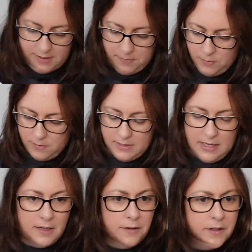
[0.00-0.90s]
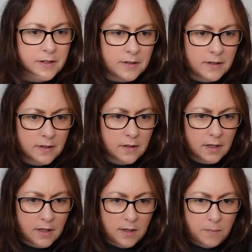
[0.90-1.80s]
small start on it.
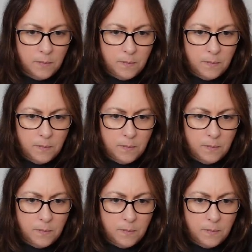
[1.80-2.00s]
I